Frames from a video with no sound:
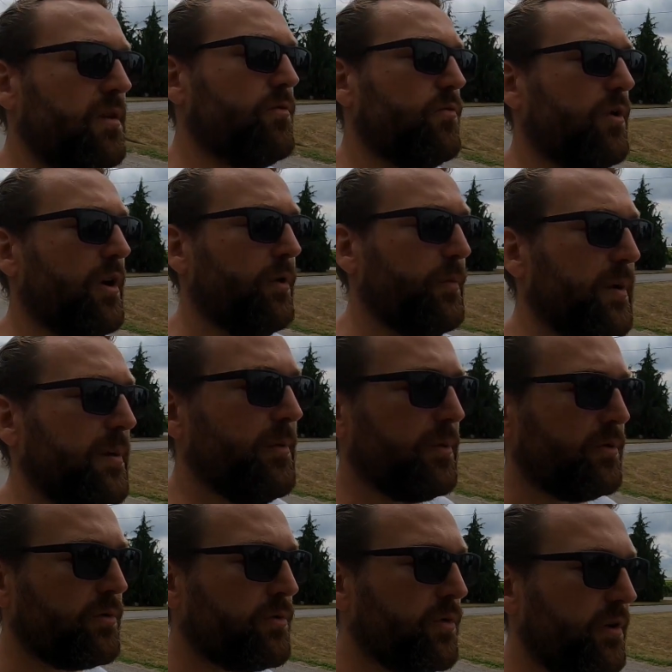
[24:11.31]
real
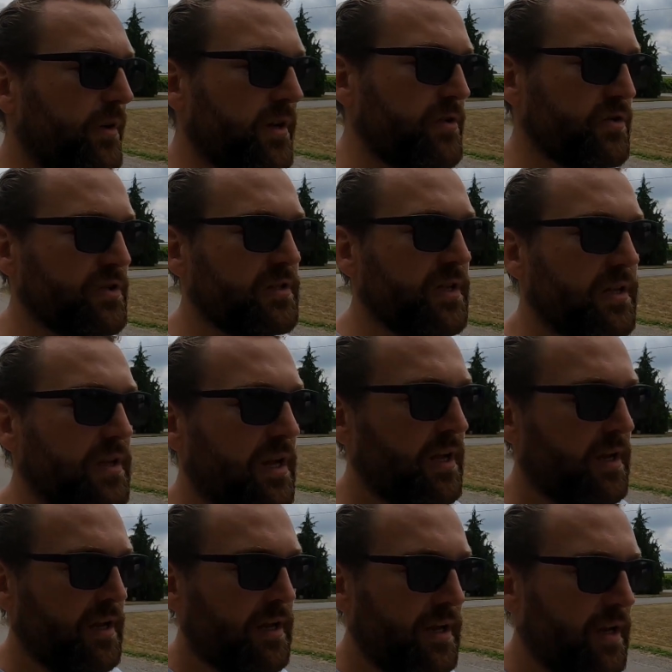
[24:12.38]
people who are interested
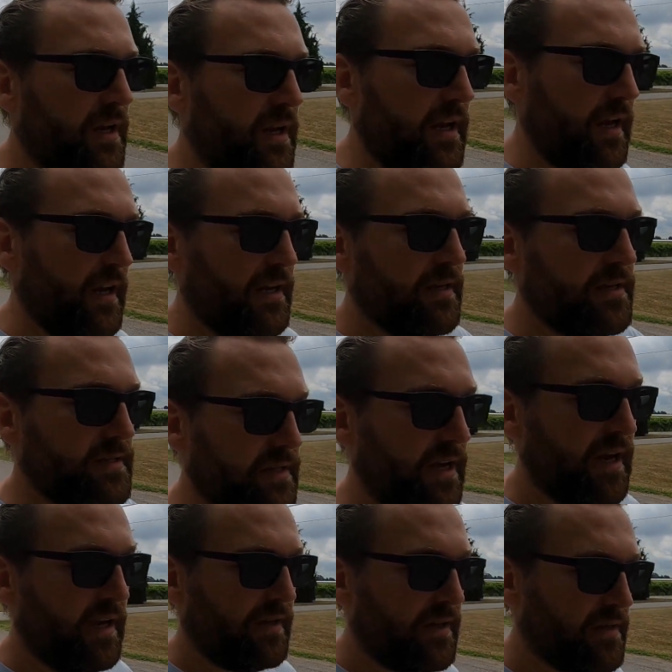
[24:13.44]
in
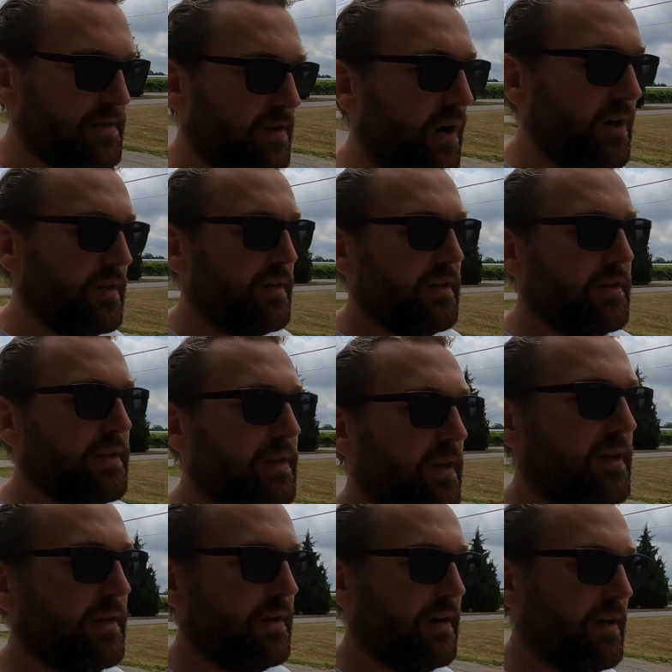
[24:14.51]
seeing this content,
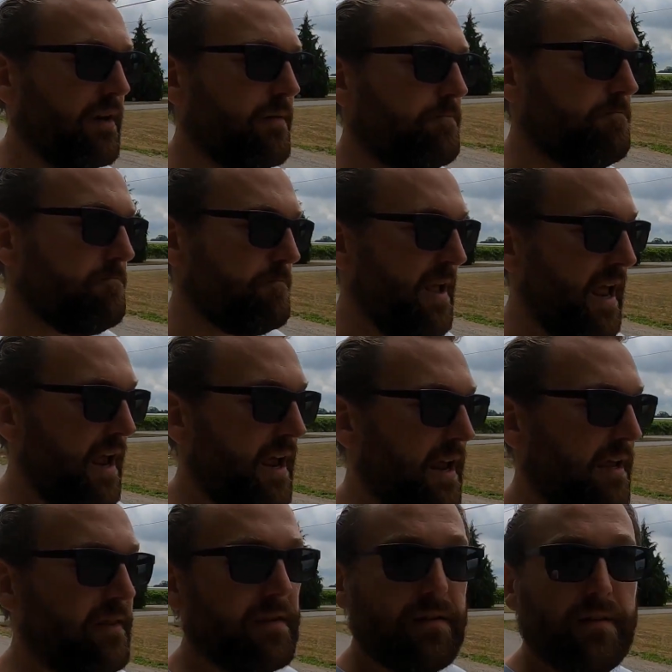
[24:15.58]

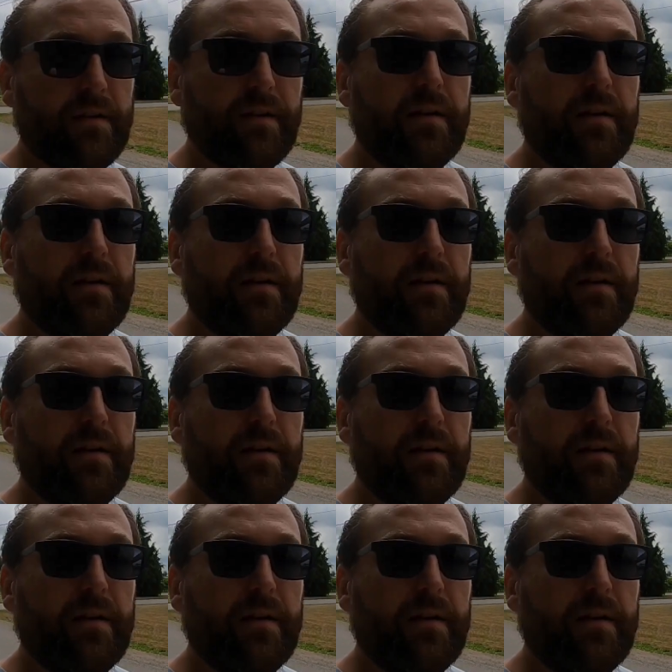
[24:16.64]
and